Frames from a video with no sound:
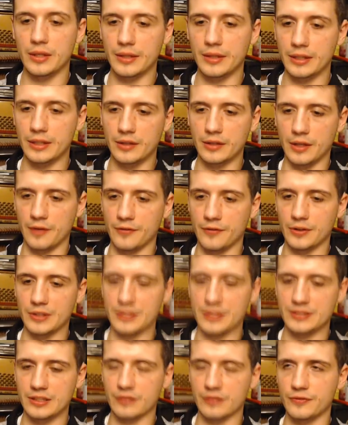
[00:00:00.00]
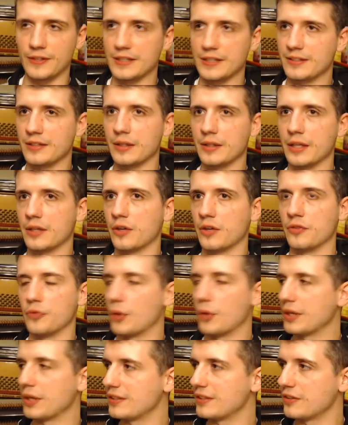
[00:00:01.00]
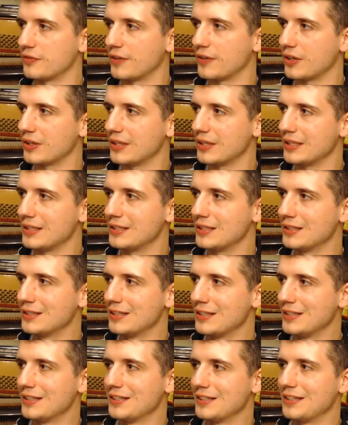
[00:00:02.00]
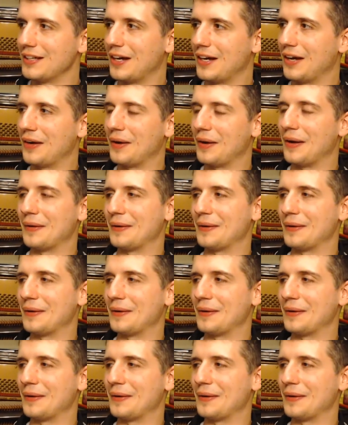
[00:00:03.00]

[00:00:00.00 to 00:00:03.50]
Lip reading: like a very distinct face, and like her voice is very I